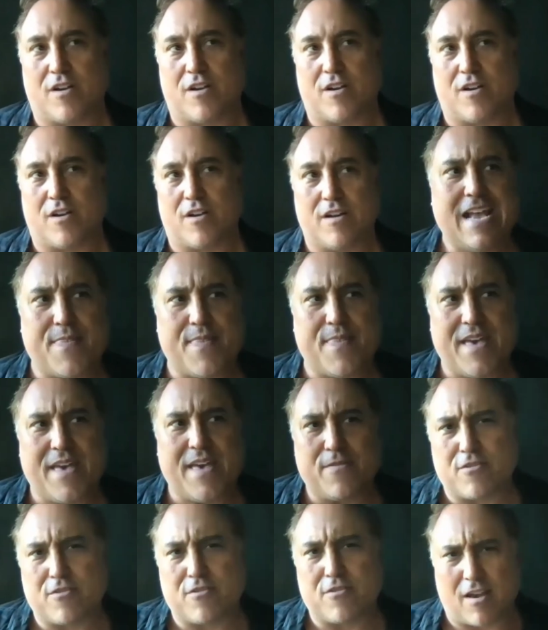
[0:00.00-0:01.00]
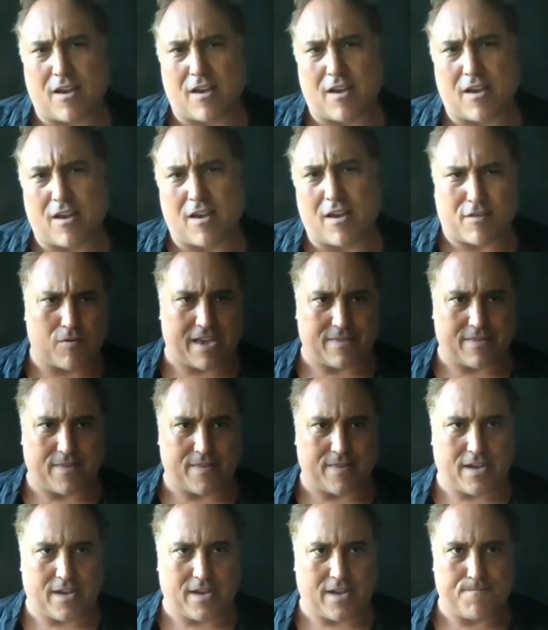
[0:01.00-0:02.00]
for and then there's also
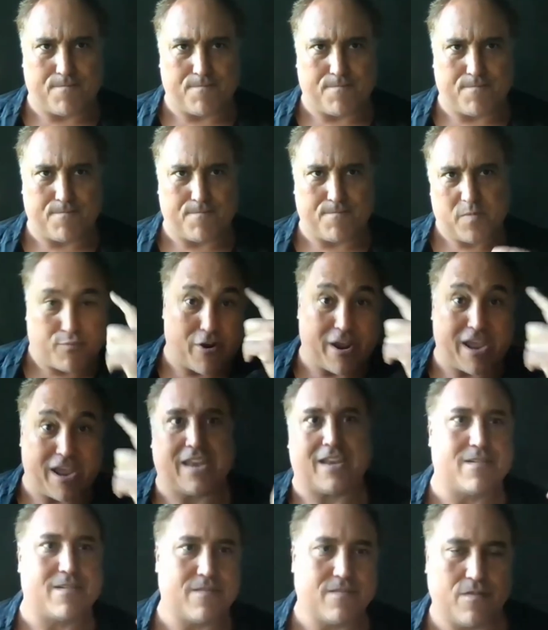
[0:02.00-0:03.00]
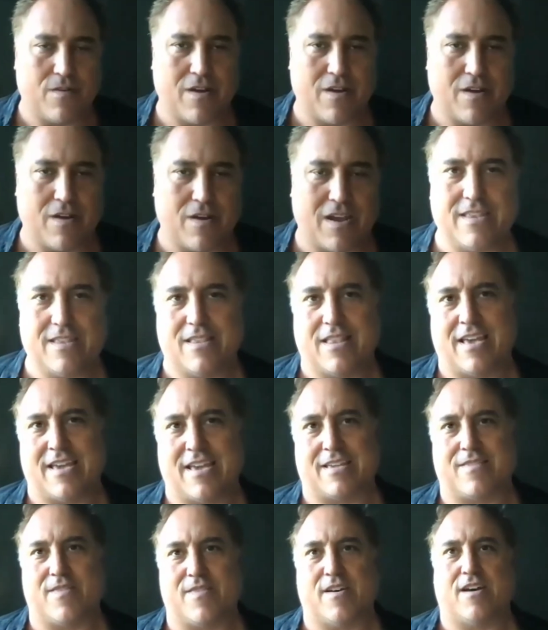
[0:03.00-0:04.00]
like the the brain right
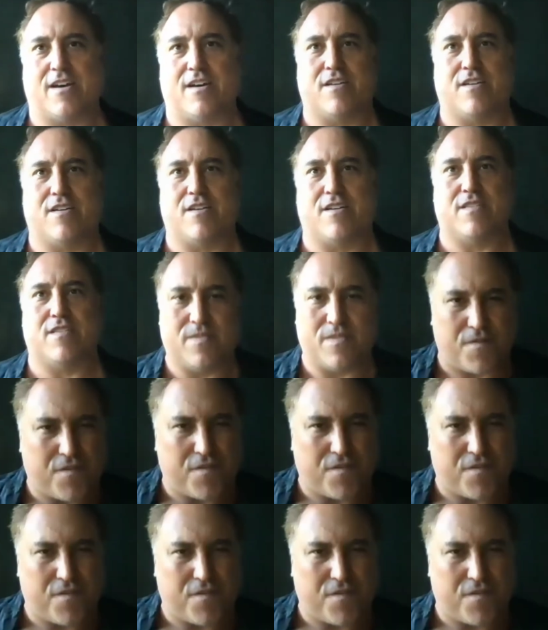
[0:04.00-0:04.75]
like the